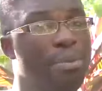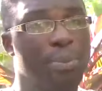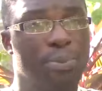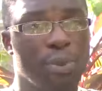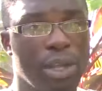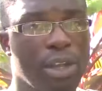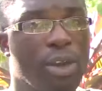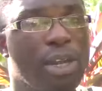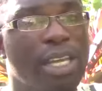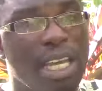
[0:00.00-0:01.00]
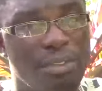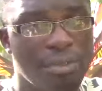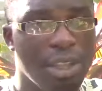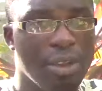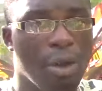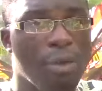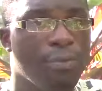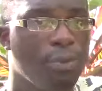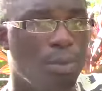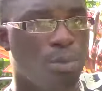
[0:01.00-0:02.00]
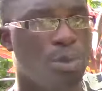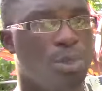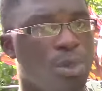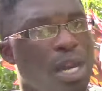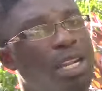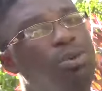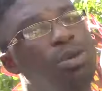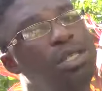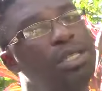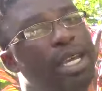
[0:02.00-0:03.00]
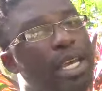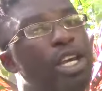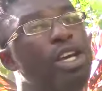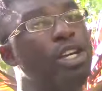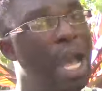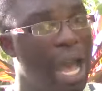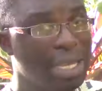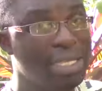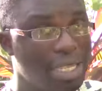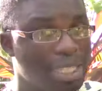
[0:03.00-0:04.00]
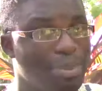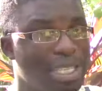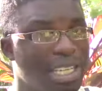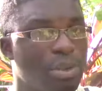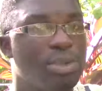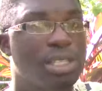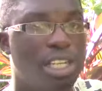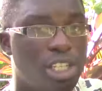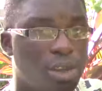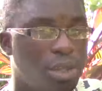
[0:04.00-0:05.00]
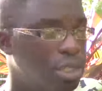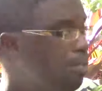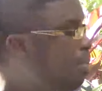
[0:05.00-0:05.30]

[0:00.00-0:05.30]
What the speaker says: be pruning on the evening of full moon, so that it will stay as is, basically will stay short.